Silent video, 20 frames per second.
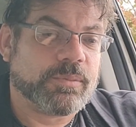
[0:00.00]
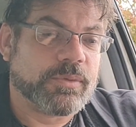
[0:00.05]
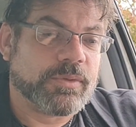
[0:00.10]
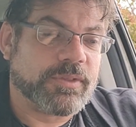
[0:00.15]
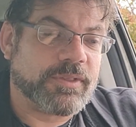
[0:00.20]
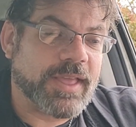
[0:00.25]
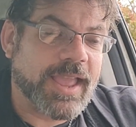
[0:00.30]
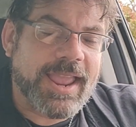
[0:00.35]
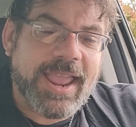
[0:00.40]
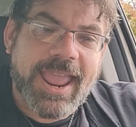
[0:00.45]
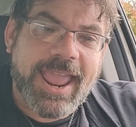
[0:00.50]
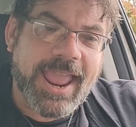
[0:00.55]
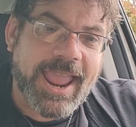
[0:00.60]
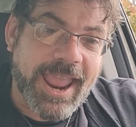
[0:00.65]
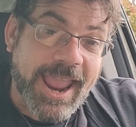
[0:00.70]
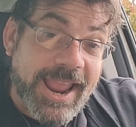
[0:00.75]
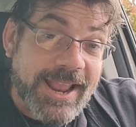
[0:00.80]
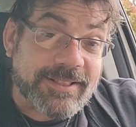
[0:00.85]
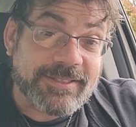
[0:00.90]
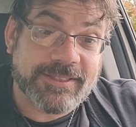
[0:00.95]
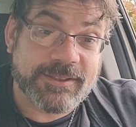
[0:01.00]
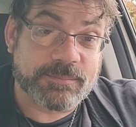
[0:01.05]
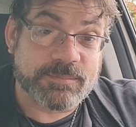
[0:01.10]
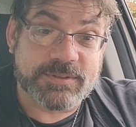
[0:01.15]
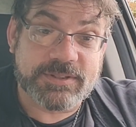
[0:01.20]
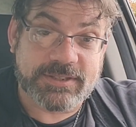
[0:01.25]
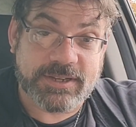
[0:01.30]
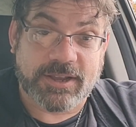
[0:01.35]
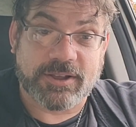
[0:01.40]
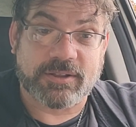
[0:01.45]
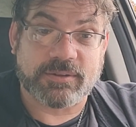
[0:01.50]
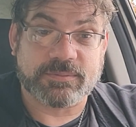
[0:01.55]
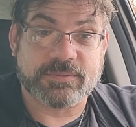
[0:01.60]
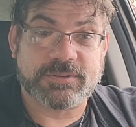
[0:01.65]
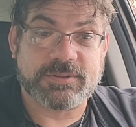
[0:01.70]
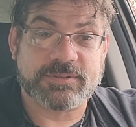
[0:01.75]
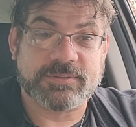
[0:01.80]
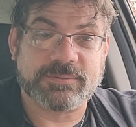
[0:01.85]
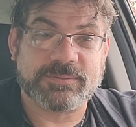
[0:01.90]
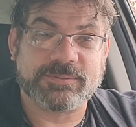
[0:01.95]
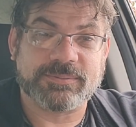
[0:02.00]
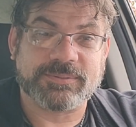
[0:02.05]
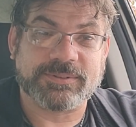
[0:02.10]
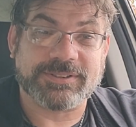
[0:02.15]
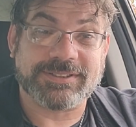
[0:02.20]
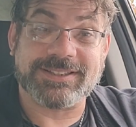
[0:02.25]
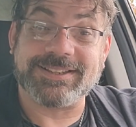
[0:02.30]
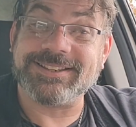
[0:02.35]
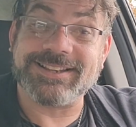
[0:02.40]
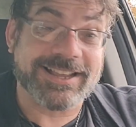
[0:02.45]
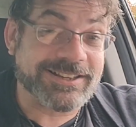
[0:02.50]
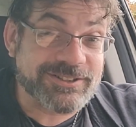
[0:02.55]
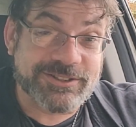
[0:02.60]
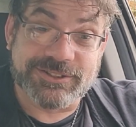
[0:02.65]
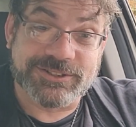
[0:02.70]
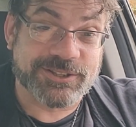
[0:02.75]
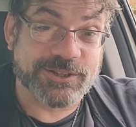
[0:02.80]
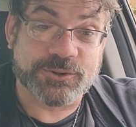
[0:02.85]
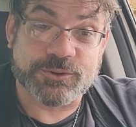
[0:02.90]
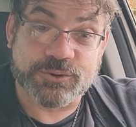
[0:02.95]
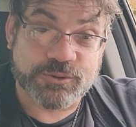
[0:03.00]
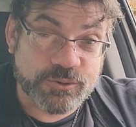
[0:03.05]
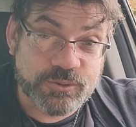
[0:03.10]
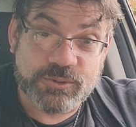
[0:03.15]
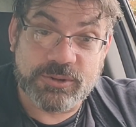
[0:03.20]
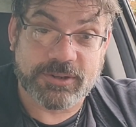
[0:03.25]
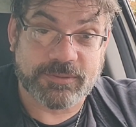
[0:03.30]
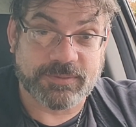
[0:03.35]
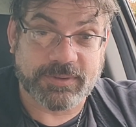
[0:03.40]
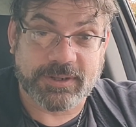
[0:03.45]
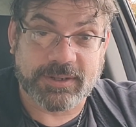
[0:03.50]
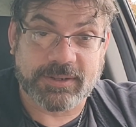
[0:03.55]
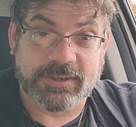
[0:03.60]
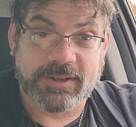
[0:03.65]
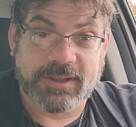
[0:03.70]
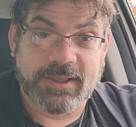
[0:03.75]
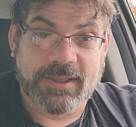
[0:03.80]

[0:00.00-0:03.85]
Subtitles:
They hate themselves. And that's just the truth of it.